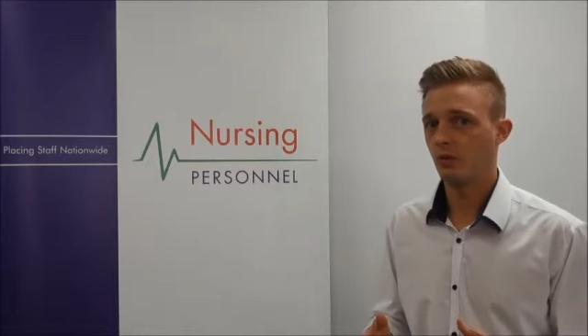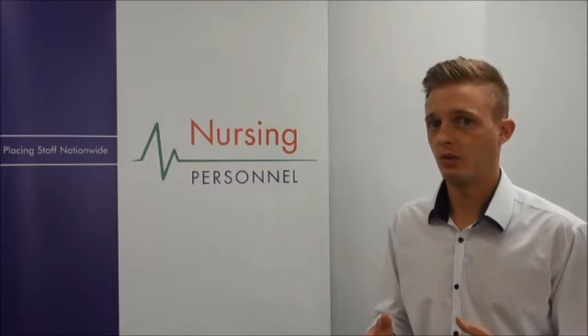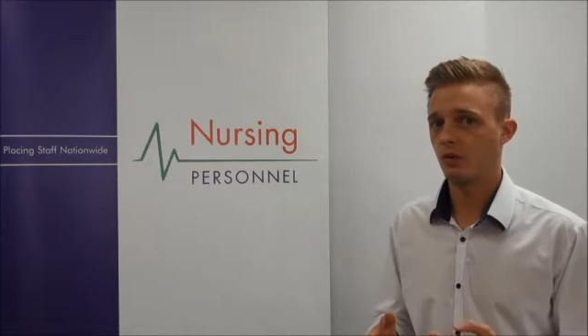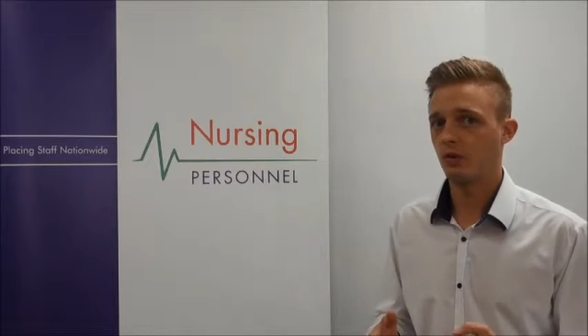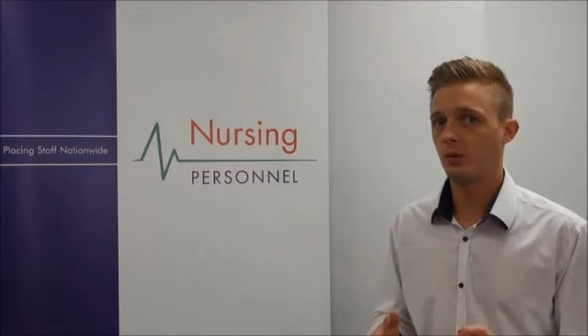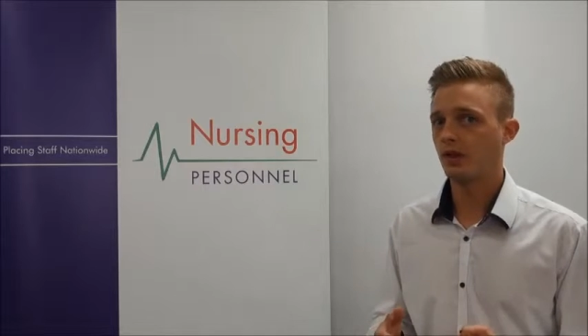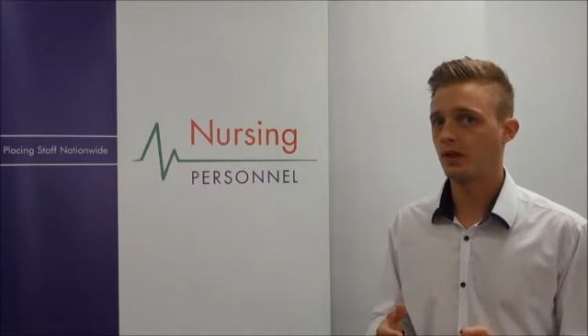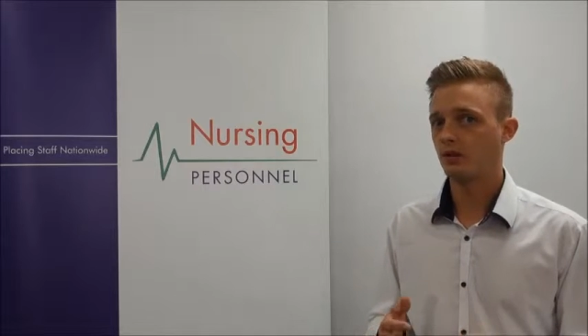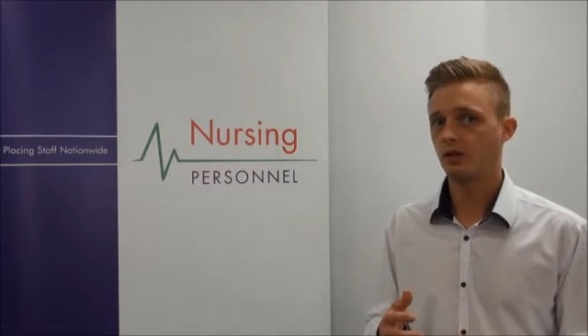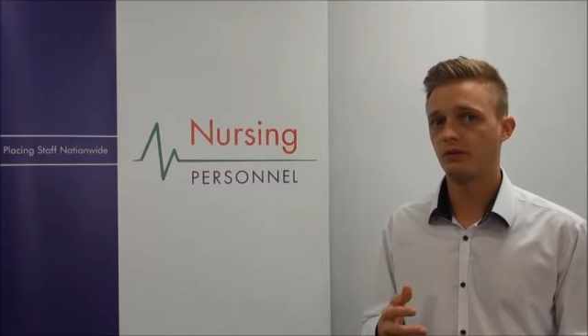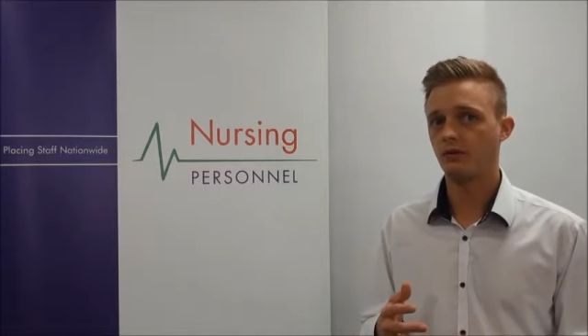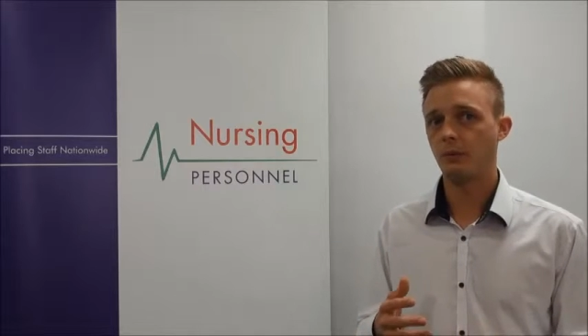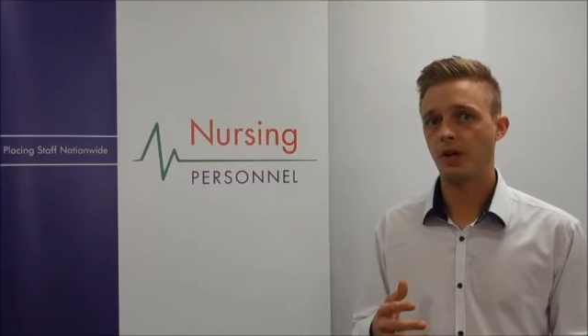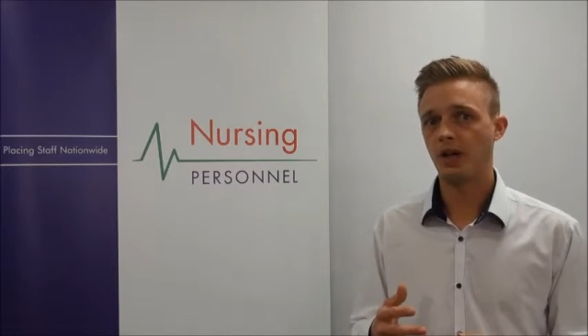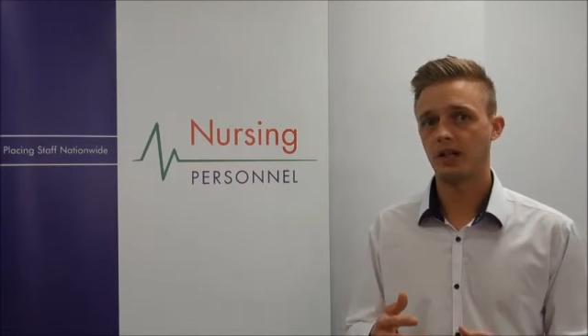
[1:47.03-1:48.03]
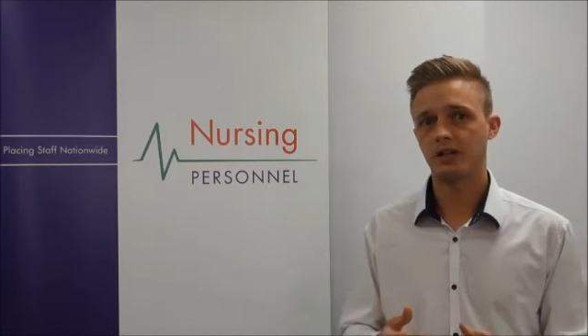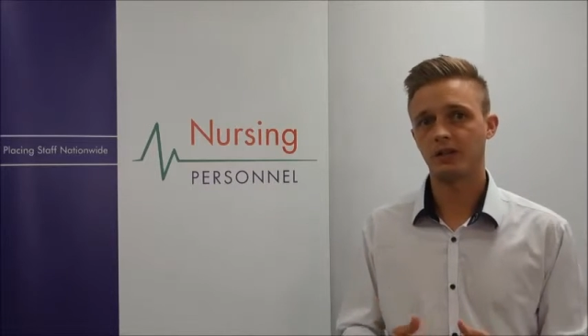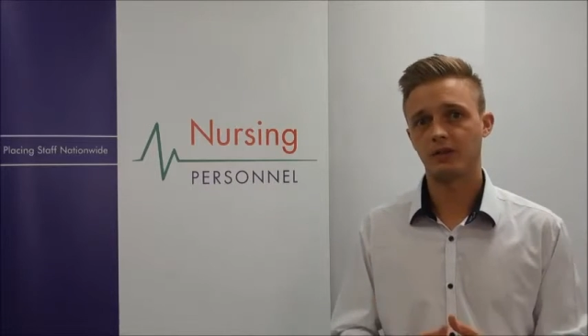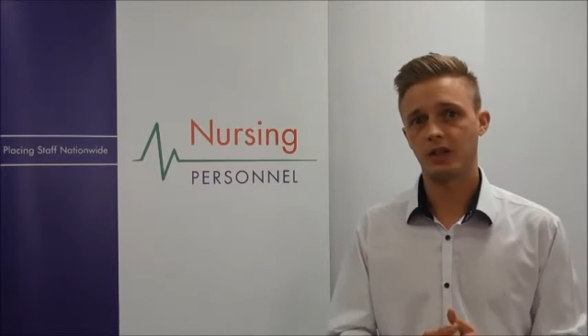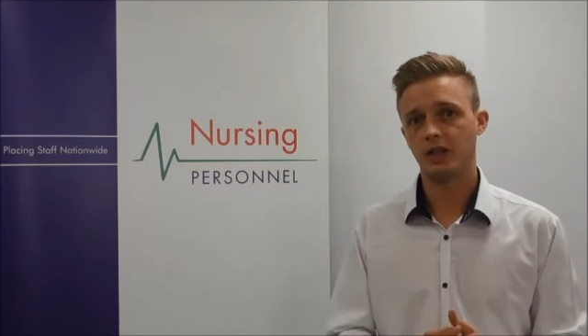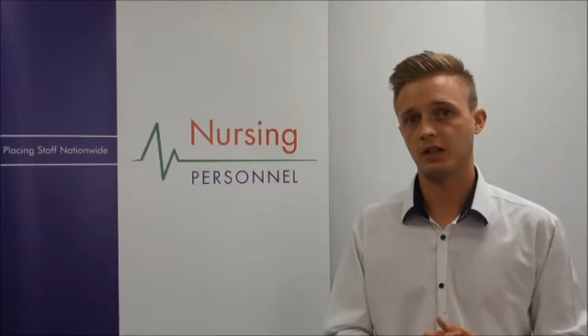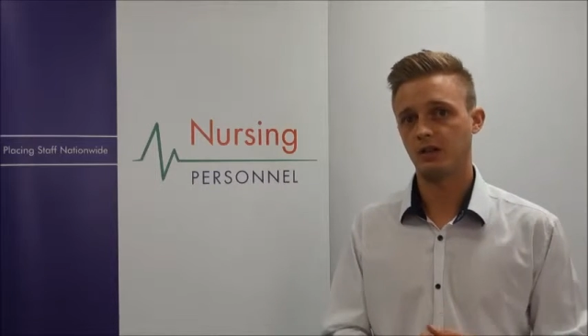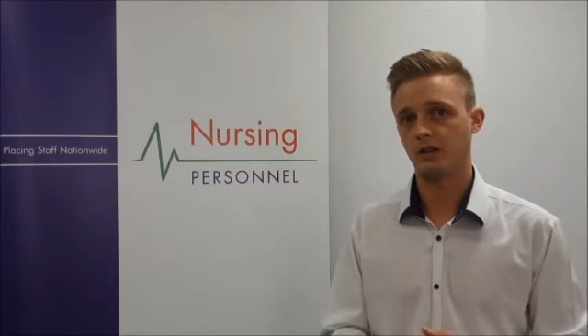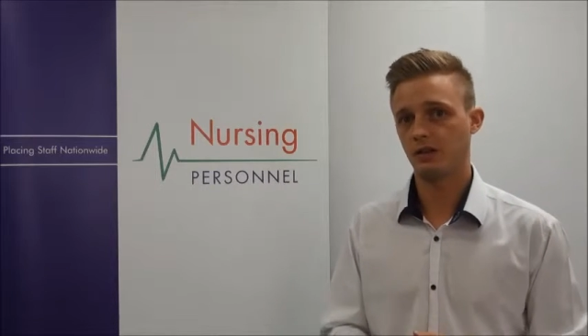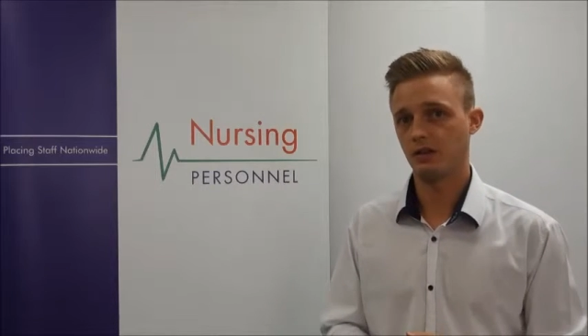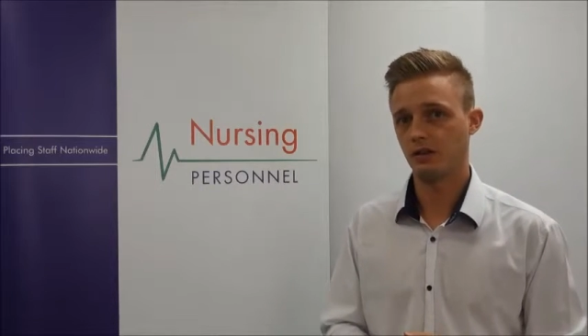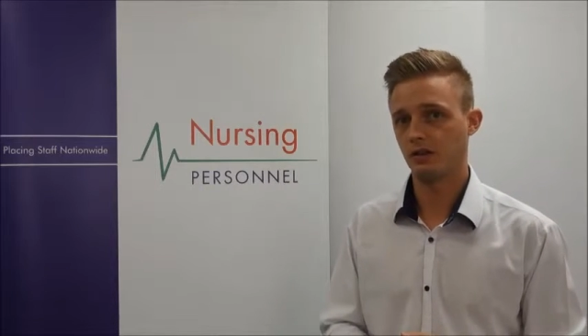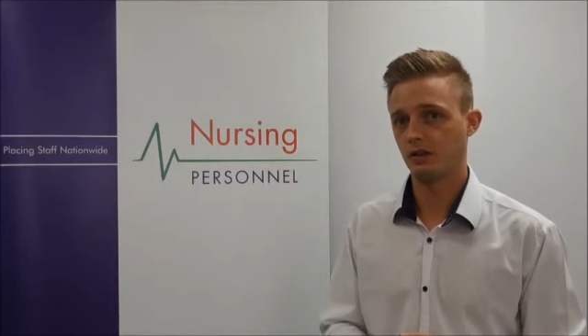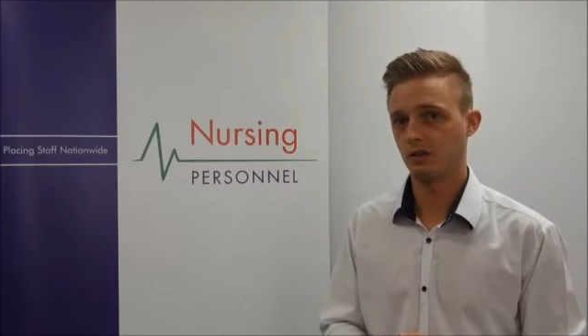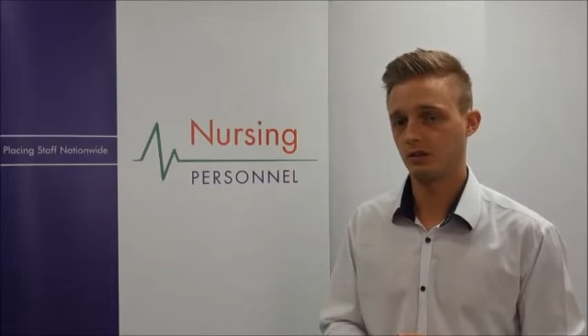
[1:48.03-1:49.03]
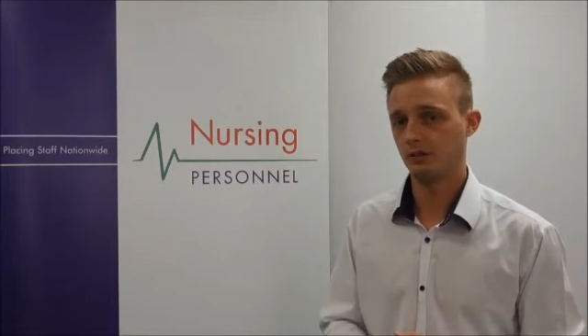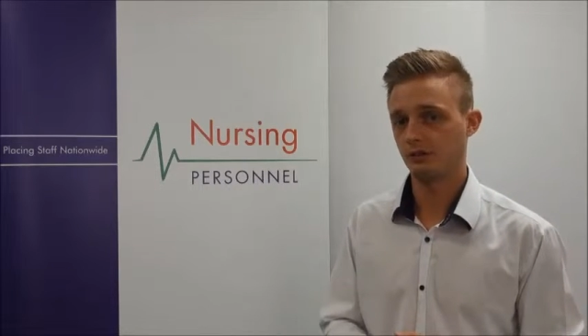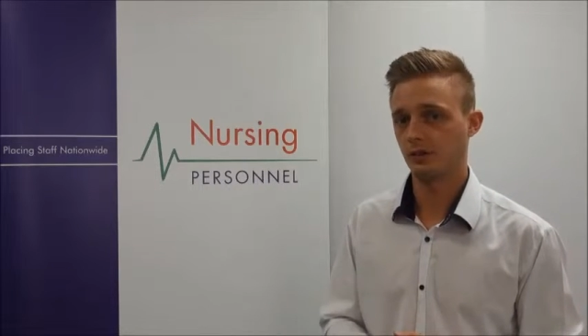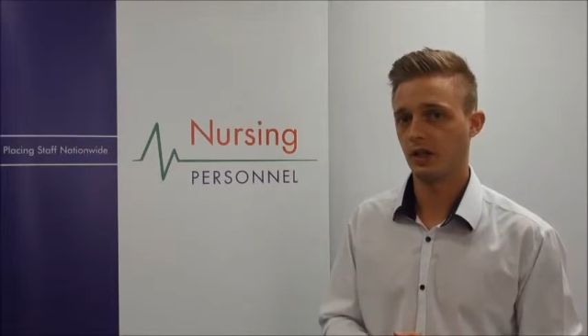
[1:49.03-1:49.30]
we're always looking for palliative care nurses